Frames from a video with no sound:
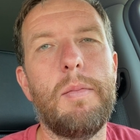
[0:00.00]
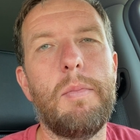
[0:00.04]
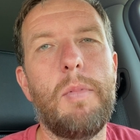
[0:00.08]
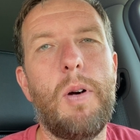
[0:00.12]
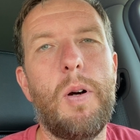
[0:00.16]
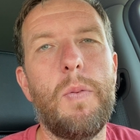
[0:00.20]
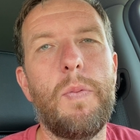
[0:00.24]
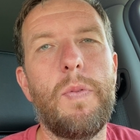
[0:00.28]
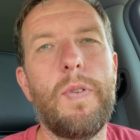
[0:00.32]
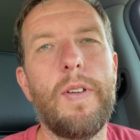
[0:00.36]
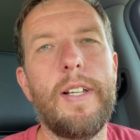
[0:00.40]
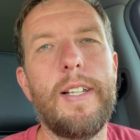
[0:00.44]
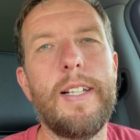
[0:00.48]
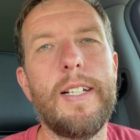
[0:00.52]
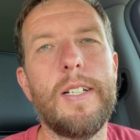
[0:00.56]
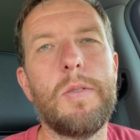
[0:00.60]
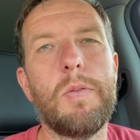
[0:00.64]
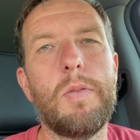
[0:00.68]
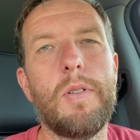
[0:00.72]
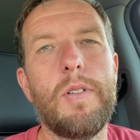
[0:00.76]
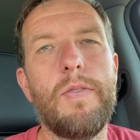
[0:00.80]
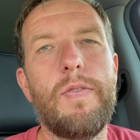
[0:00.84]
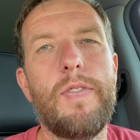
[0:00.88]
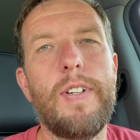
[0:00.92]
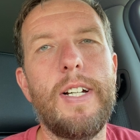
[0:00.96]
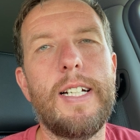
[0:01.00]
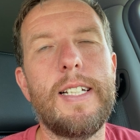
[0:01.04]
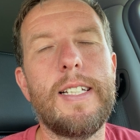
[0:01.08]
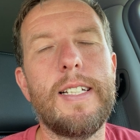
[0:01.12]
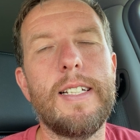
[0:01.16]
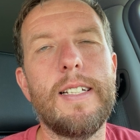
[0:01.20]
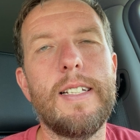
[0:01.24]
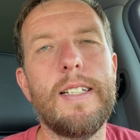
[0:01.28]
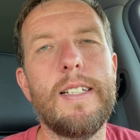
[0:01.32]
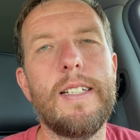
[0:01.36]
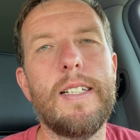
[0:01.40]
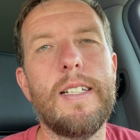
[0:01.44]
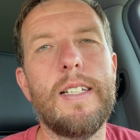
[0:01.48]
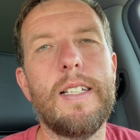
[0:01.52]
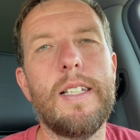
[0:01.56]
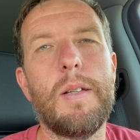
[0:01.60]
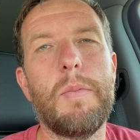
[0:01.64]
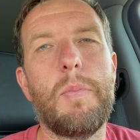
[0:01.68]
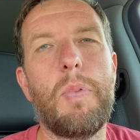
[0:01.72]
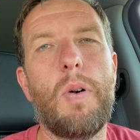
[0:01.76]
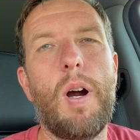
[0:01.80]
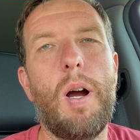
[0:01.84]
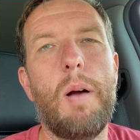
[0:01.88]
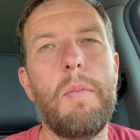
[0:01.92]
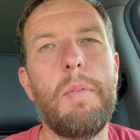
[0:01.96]
Hopefully this one fixes the
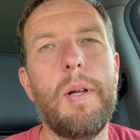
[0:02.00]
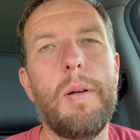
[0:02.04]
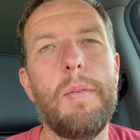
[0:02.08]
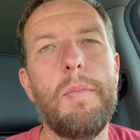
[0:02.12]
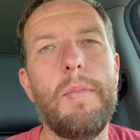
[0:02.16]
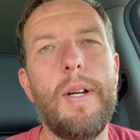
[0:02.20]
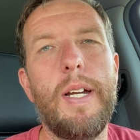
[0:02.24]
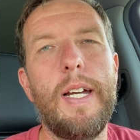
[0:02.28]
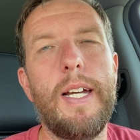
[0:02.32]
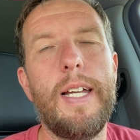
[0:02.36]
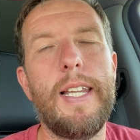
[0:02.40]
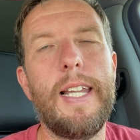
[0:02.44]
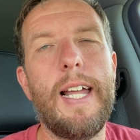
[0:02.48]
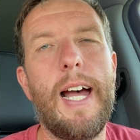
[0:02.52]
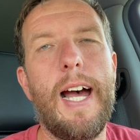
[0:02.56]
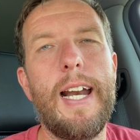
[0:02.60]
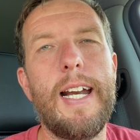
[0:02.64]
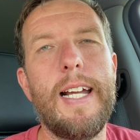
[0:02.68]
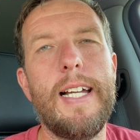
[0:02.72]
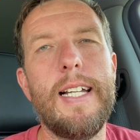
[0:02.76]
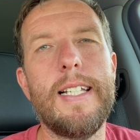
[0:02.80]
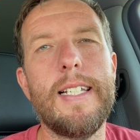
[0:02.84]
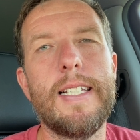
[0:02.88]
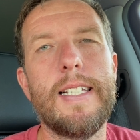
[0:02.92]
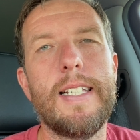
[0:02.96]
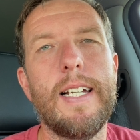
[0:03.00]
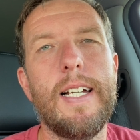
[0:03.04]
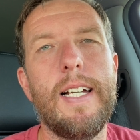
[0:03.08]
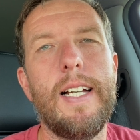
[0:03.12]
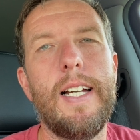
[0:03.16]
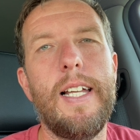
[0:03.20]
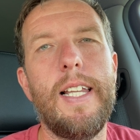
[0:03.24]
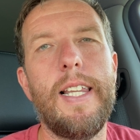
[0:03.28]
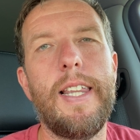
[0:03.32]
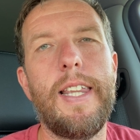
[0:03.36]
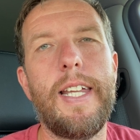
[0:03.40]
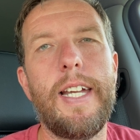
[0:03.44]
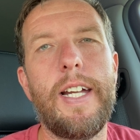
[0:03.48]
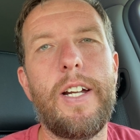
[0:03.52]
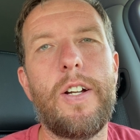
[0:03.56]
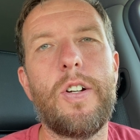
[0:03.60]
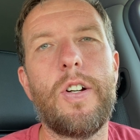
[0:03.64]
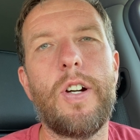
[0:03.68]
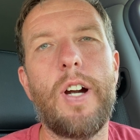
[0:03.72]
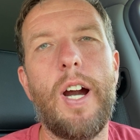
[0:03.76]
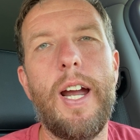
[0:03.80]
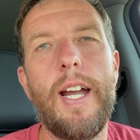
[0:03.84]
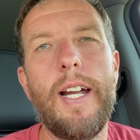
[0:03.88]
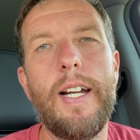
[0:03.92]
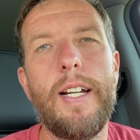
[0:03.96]
problem, and that is the
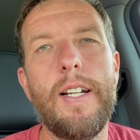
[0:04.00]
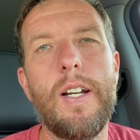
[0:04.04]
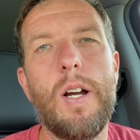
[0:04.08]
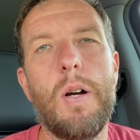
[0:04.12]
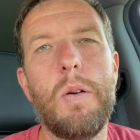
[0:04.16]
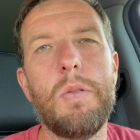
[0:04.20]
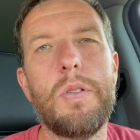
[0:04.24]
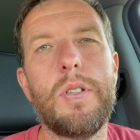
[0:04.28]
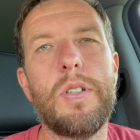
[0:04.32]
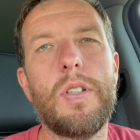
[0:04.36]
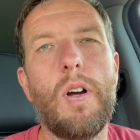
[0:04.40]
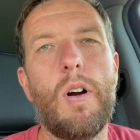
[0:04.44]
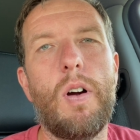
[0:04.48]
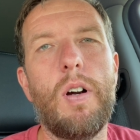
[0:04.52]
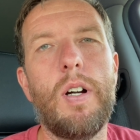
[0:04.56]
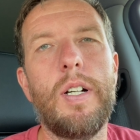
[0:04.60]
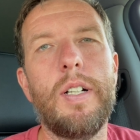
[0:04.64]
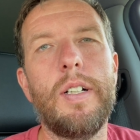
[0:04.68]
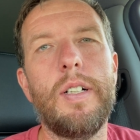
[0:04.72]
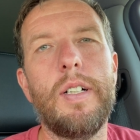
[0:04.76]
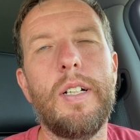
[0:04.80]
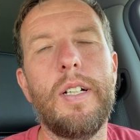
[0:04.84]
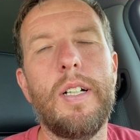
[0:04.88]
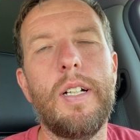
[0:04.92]
crank no start.